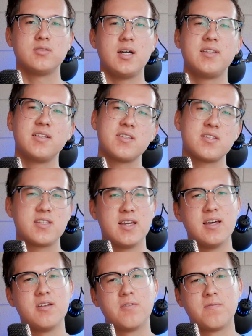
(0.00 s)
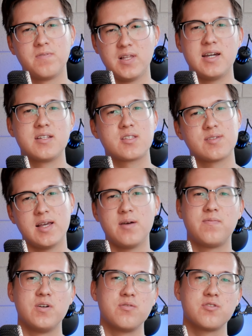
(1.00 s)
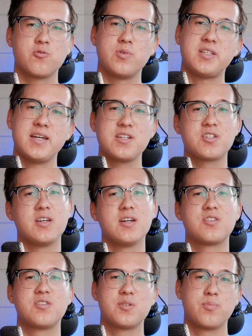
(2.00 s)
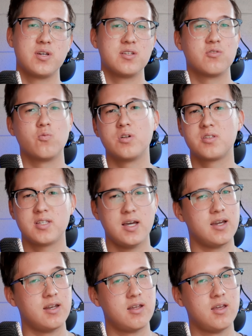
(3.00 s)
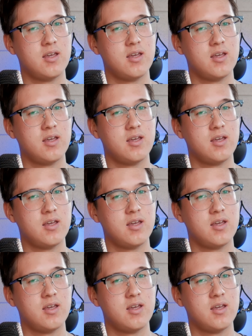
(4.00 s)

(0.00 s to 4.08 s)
I think this is the end of flat slab phones with edge-to-edge displays on one side.